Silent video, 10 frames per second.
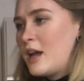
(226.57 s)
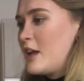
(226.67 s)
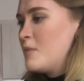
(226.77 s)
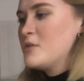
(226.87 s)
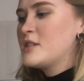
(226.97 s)

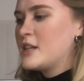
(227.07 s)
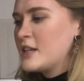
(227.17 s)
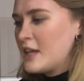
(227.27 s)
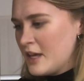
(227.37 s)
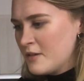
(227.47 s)
I almost
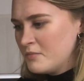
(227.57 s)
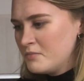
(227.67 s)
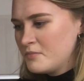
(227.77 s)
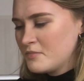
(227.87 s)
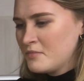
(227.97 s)
did it
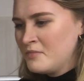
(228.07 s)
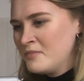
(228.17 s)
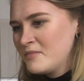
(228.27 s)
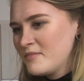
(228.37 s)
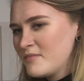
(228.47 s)
again.
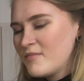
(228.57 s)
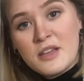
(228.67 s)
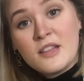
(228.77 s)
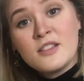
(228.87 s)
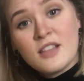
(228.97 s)

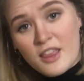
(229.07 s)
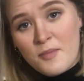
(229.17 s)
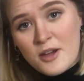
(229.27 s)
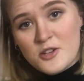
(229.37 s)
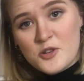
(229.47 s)
Green beans and the